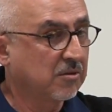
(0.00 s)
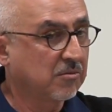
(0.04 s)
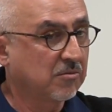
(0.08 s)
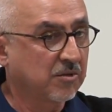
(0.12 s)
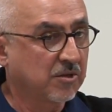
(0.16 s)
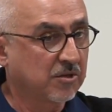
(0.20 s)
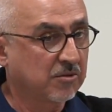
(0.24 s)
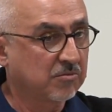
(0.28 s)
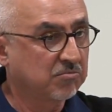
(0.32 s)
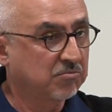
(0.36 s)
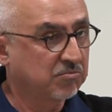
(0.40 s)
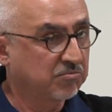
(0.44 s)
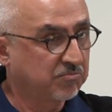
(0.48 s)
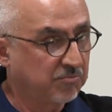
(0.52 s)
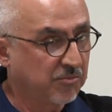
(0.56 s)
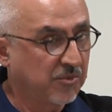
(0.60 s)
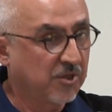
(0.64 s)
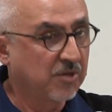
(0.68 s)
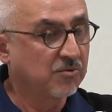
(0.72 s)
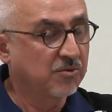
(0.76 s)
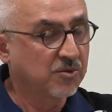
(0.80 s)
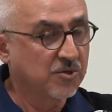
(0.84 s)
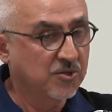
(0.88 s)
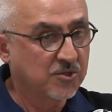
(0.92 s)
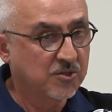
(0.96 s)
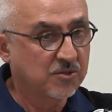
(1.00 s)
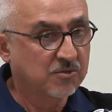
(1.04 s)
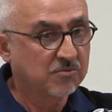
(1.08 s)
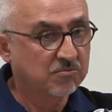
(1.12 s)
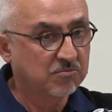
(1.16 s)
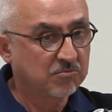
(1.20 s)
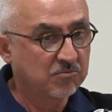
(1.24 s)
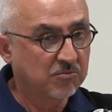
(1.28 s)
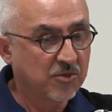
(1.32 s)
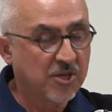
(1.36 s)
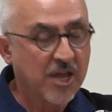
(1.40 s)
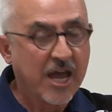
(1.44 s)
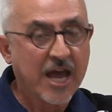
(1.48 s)
the, it was
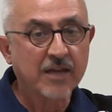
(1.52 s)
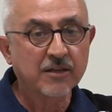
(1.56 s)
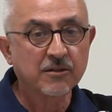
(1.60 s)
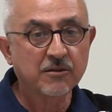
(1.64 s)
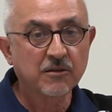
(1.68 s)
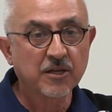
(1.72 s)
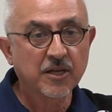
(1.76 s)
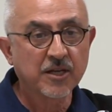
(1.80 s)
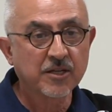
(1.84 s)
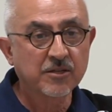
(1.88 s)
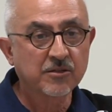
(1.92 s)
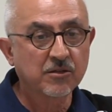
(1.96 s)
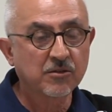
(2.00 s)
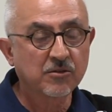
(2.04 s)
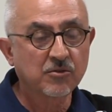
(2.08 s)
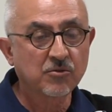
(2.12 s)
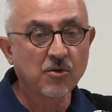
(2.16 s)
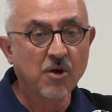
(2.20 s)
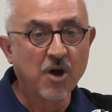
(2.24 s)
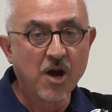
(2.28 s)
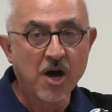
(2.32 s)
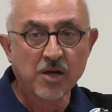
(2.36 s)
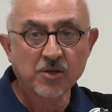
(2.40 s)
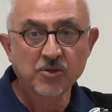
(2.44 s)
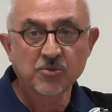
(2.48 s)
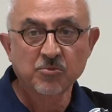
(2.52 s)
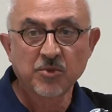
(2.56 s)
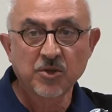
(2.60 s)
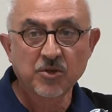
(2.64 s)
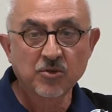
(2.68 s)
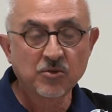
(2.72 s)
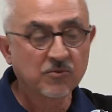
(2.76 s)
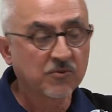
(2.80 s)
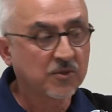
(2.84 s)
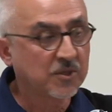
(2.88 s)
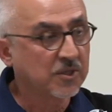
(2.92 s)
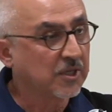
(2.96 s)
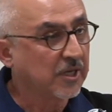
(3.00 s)
calculated to
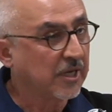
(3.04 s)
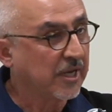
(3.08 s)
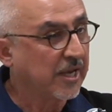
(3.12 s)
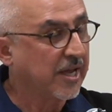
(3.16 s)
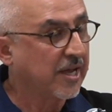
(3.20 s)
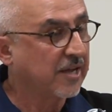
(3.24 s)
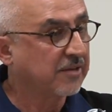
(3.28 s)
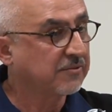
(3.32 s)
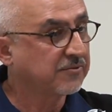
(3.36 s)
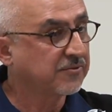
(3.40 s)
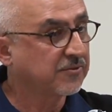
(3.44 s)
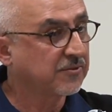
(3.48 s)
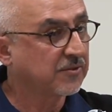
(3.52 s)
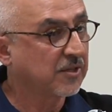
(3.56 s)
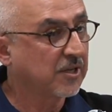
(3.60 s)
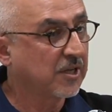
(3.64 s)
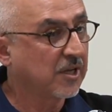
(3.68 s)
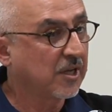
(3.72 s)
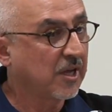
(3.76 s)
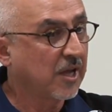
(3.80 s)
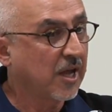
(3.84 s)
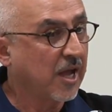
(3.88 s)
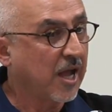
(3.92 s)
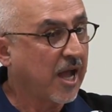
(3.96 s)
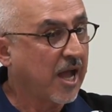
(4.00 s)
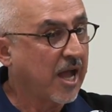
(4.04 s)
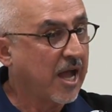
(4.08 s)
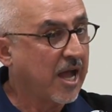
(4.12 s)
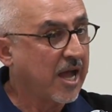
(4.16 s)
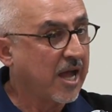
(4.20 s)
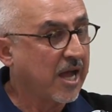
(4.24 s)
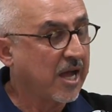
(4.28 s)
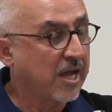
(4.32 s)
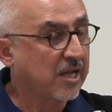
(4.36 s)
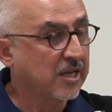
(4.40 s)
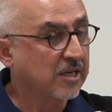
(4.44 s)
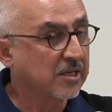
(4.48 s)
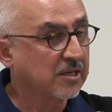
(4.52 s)
outmaneuver the left
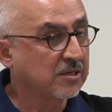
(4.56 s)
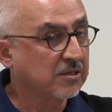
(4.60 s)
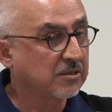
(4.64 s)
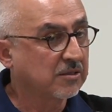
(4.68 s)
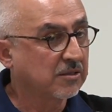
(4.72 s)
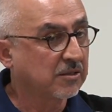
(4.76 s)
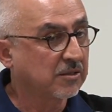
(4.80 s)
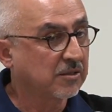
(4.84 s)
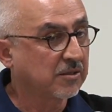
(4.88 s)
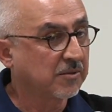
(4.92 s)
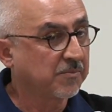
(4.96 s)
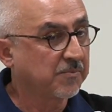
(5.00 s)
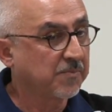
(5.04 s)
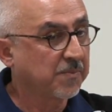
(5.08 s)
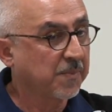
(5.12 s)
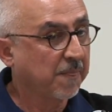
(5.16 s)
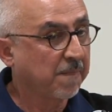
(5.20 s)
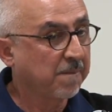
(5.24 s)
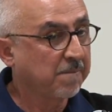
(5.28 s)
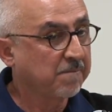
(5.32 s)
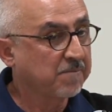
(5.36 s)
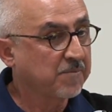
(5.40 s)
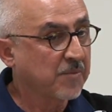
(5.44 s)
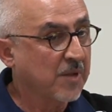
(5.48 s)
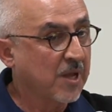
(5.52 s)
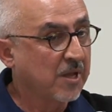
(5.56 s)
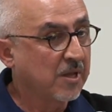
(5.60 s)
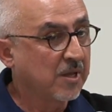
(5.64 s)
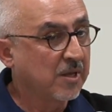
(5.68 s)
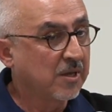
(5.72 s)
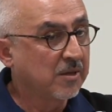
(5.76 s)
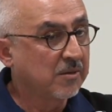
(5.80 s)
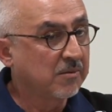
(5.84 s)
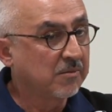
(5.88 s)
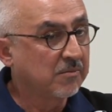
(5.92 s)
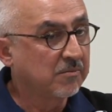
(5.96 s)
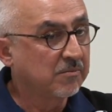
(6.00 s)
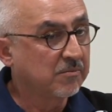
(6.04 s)
and um,
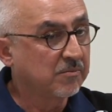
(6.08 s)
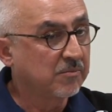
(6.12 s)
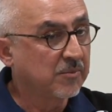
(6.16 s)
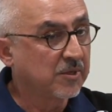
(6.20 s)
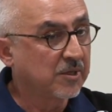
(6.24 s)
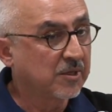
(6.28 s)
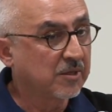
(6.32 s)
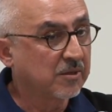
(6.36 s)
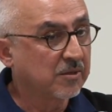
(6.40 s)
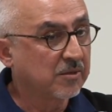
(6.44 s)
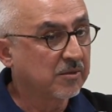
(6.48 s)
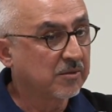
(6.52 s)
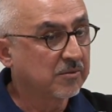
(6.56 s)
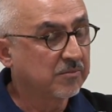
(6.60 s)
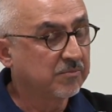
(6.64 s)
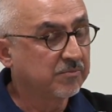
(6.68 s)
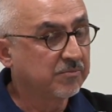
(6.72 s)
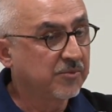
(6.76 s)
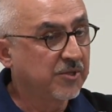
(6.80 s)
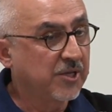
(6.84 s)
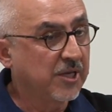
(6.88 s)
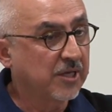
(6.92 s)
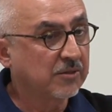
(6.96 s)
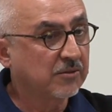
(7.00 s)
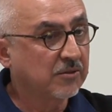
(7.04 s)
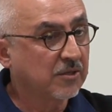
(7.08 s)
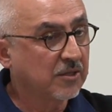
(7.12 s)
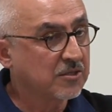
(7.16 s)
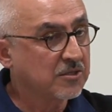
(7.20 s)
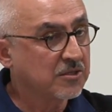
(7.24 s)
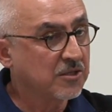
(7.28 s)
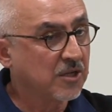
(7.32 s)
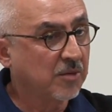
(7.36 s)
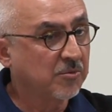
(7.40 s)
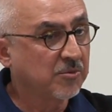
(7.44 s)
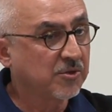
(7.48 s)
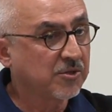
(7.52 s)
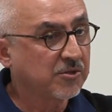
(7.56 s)
uh, get the
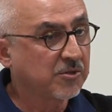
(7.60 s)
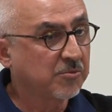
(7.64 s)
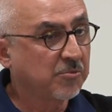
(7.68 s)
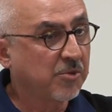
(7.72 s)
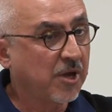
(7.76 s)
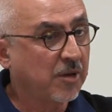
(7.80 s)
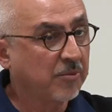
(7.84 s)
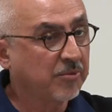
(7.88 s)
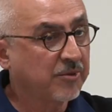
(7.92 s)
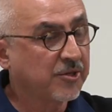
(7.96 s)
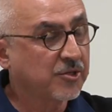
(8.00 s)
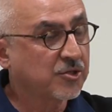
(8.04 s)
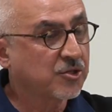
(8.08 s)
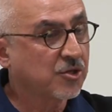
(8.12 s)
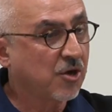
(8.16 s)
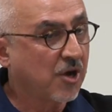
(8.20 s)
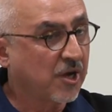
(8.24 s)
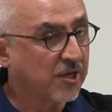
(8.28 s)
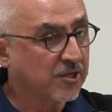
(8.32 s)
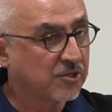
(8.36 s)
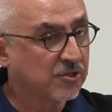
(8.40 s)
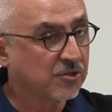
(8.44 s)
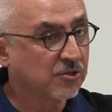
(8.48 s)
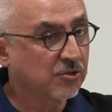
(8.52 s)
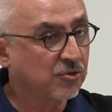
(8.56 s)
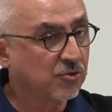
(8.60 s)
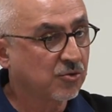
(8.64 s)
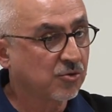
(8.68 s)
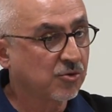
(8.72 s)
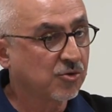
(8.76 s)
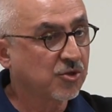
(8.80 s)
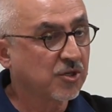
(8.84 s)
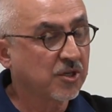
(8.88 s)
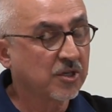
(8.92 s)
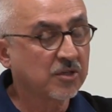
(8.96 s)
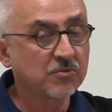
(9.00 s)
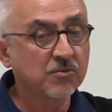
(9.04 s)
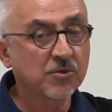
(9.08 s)
Islamic Republic's
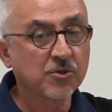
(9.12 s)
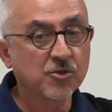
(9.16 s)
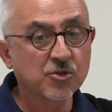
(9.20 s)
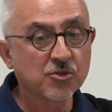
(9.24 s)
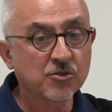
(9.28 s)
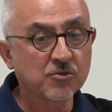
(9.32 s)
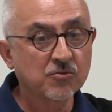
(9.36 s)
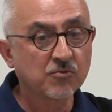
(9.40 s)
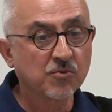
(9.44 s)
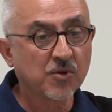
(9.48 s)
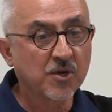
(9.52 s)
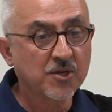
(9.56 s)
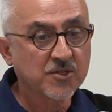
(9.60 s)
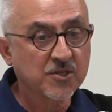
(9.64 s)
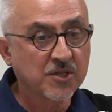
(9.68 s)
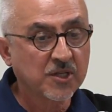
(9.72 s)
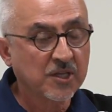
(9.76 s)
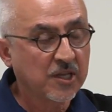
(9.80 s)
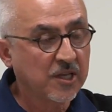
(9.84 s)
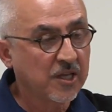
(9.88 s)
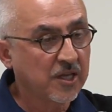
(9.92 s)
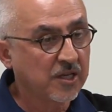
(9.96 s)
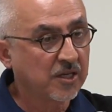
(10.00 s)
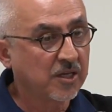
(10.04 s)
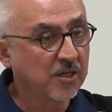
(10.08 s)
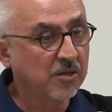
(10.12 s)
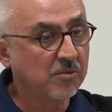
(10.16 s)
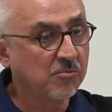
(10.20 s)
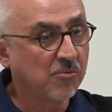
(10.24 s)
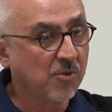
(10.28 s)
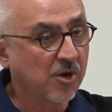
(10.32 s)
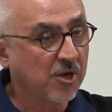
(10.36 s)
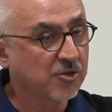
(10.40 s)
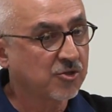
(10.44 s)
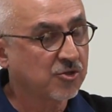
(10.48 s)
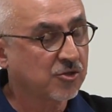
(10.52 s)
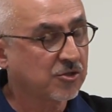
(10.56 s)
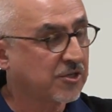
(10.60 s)
constitution, which wasn't getting
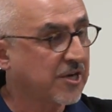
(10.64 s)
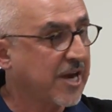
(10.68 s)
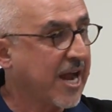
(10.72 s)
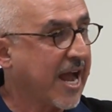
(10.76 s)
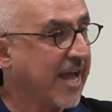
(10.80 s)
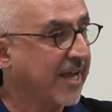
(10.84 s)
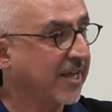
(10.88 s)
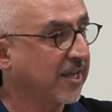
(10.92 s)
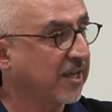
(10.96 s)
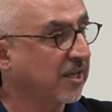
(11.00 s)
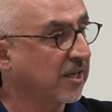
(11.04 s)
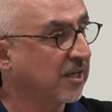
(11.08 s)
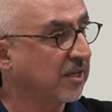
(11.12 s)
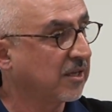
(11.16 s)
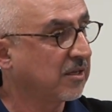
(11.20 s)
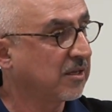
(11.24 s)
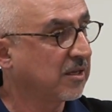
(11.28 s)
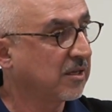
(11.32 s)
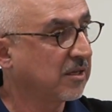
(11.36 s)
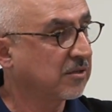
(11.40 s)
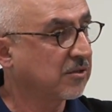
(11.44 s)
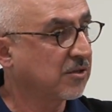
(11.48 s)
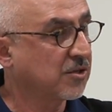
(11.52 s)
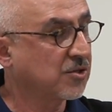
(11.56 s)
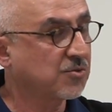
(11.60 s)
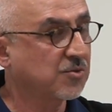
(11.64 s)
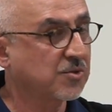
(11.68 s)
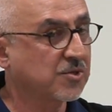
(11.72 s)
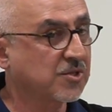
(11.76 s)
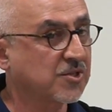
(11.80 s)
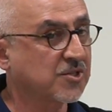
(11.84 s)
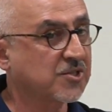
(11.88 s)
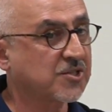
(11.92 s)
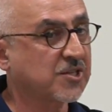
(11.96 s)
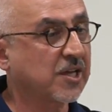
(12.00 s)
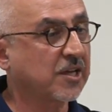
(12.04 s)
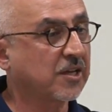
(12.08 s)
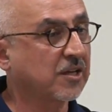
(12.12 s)
much tracking. This was a
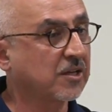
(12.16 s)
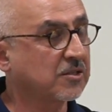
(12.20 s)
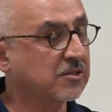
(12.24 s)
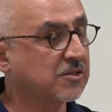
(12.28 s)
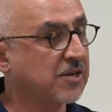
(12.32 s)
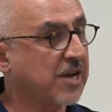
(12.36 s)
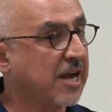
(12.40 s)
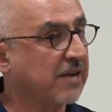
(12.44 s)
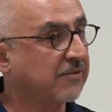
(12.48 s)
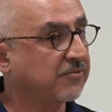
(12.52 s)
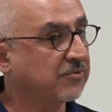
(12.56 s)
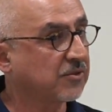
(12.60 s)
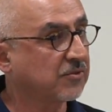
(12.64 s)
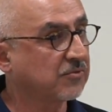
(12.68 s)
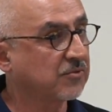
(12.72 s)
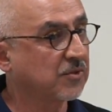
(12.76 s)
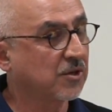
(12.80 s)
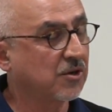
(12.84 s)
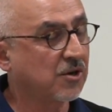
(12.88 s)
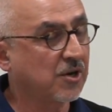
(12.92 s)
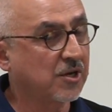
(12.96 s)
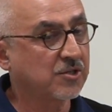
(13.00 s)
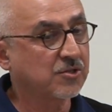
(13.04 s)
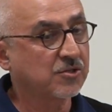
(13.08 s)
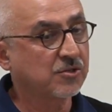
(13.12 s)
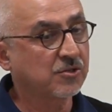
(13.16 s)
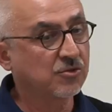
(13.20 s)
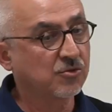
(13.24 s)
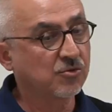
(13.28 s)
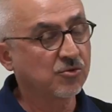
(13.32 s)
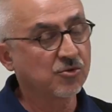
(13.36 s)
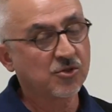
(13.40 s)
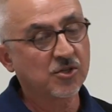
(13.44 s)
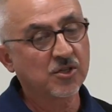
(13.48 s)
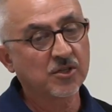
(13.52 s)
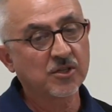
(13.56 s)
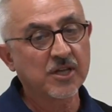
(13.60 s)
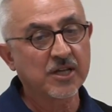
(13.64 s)
second draft of the
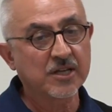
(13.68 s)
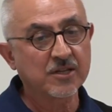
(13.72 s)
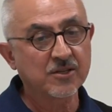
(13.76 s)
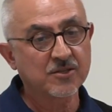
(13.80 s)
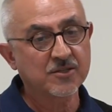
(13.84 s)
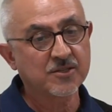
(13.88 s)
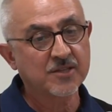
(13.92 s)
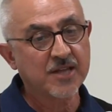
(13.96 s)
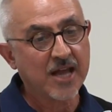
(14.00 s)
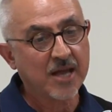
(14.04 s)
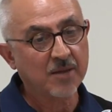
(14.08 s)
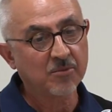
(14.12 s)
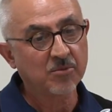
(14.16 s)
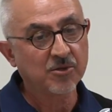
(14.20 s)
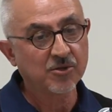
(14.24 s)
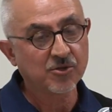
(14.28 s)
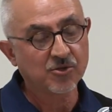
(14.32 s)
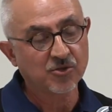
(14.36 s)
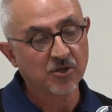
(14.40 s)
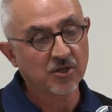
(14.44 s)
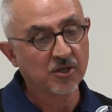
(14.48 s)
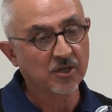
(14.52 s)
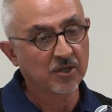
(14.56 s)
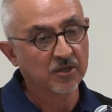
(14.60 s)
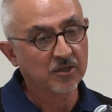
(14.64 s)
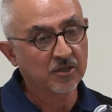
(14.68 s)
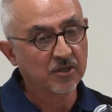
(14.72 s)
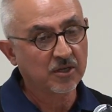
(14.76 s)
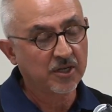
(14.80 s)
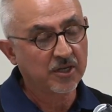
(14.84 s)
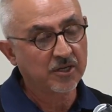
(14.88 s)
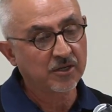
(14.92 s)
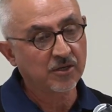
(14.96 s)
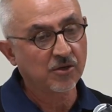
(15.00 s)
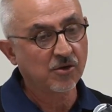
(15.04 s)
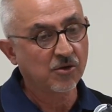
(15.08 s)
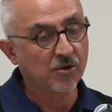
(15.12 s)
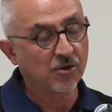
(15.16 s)
constitution that established a
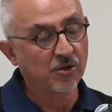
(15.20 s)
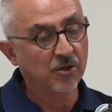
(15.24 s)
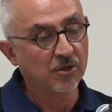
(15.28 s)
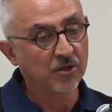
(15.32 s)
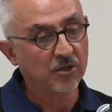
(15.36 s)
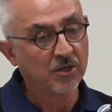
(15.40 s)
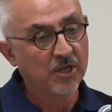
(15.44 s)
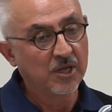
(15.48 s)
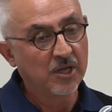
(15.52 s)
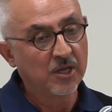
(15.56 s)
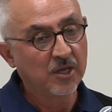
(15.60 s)
clerical